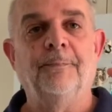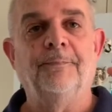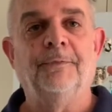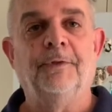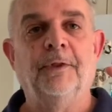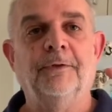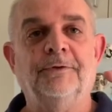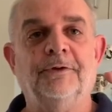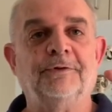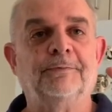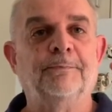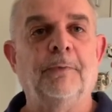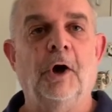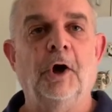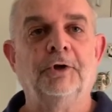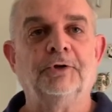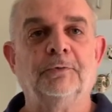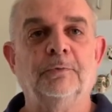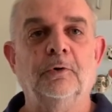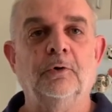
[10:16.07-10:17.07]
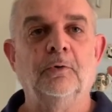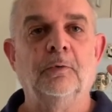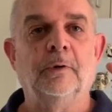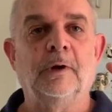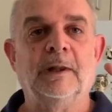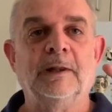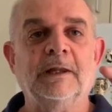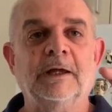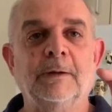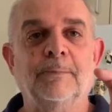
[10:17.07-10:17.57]
disposable
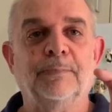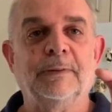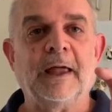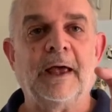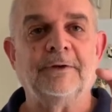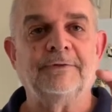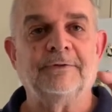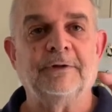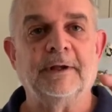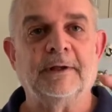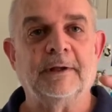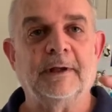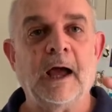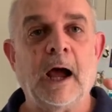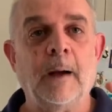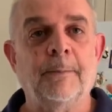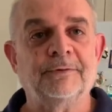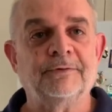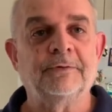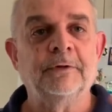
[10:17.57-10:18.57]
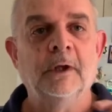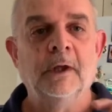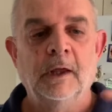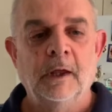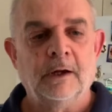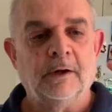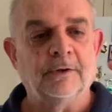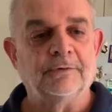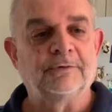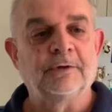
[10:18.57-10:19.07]
clear plastic cups,
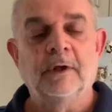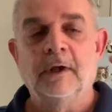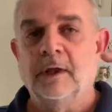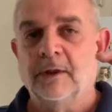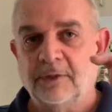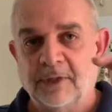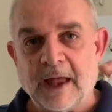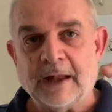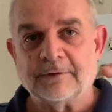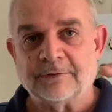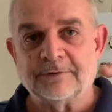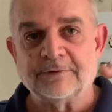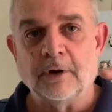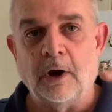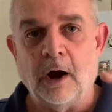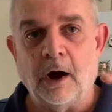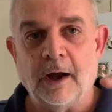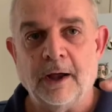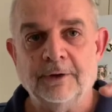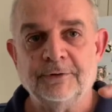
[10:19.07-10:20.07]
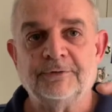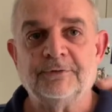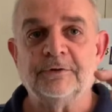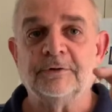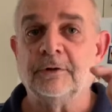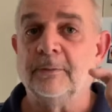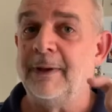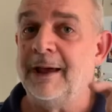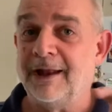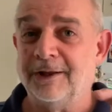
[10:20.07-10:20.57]
because that size is
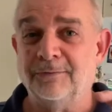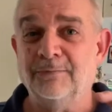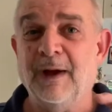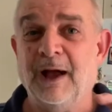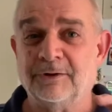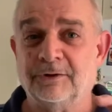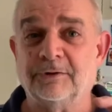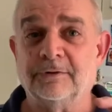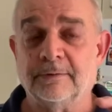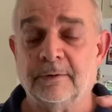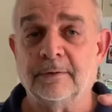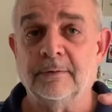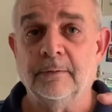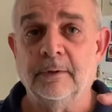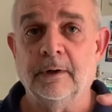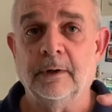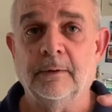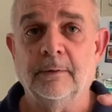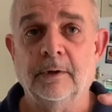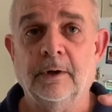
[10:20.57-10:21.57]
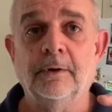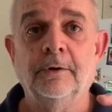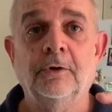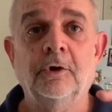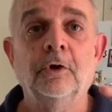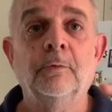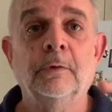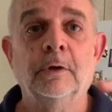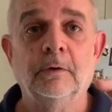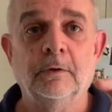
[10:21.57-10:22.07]
about as much as a
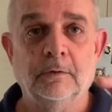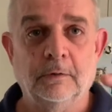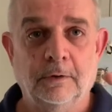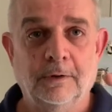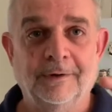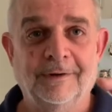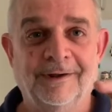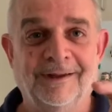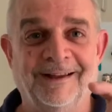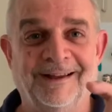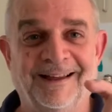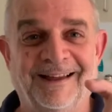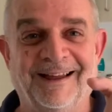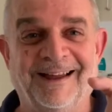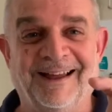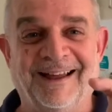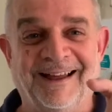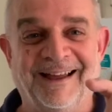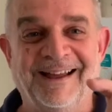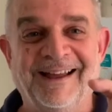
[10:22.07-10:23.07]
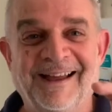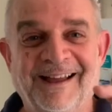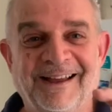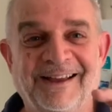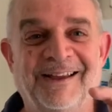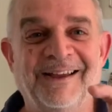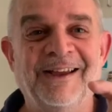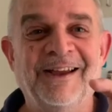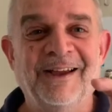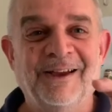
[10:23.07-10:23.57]
human
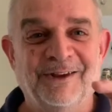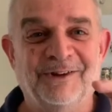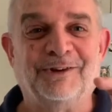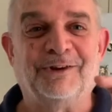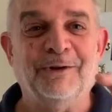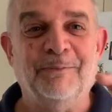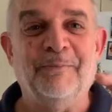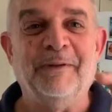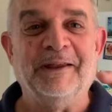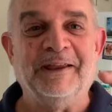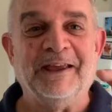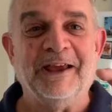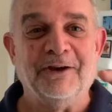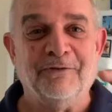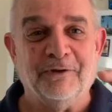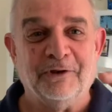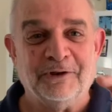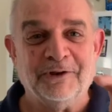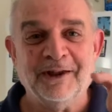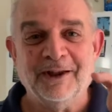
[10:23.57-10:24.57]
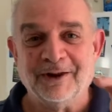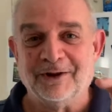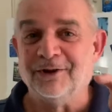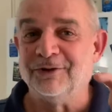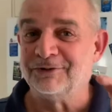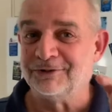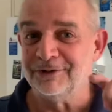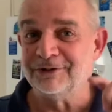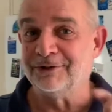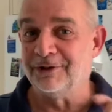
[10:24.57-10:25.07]
should be given,
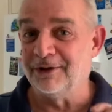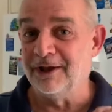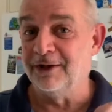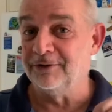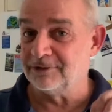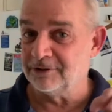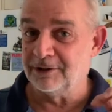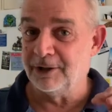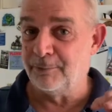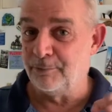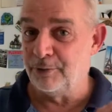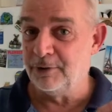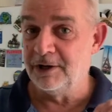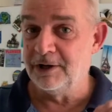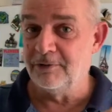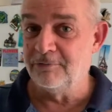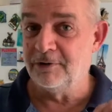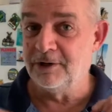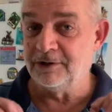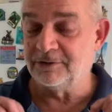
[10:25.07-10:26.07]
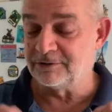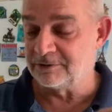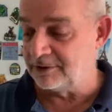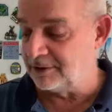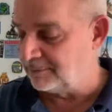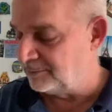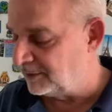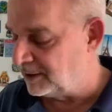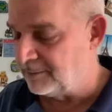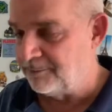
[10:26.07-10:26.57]
because they're pretty rich,
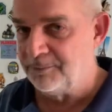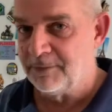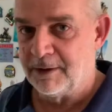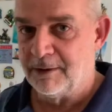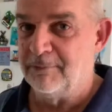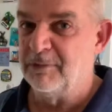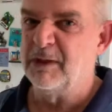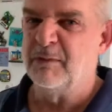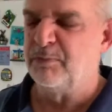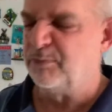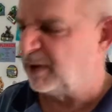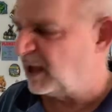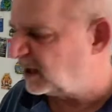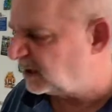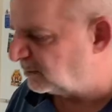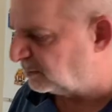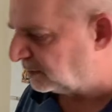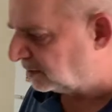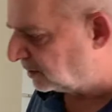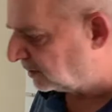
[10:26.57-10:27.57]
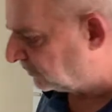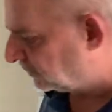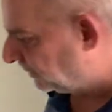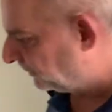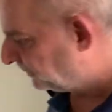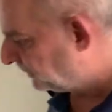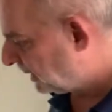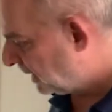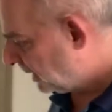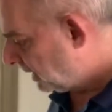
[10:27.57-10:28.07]
they're bloody beautiful.
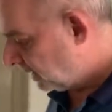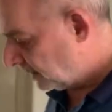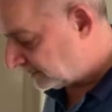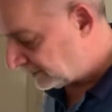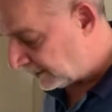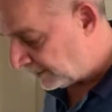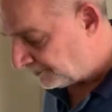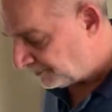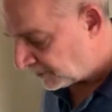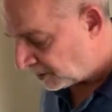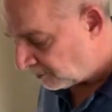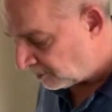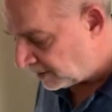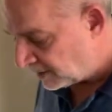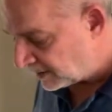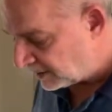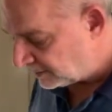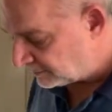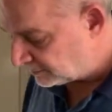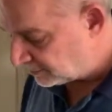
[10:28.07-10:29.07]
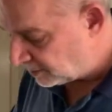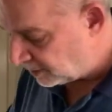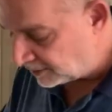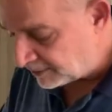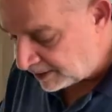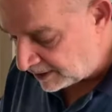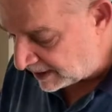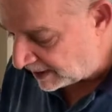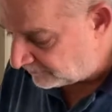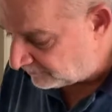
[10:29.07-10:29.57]
So what I'm going to do, I
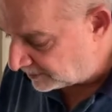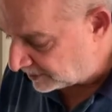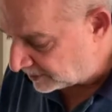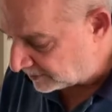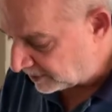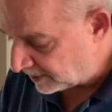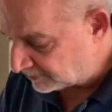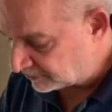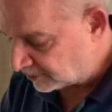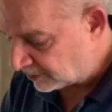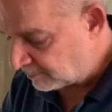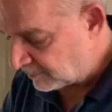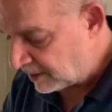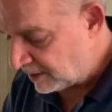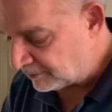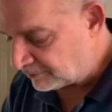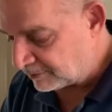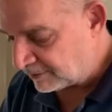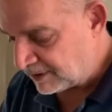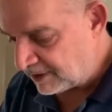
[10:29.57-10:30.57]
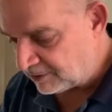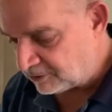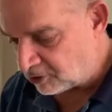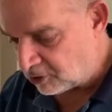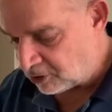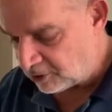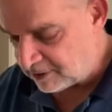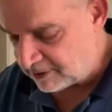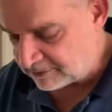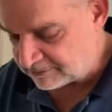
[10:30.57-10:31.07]
don't have any of those at the moment, so I'm going to
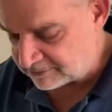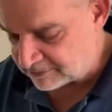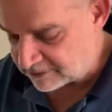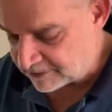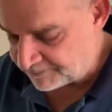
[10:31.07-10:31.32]
do these in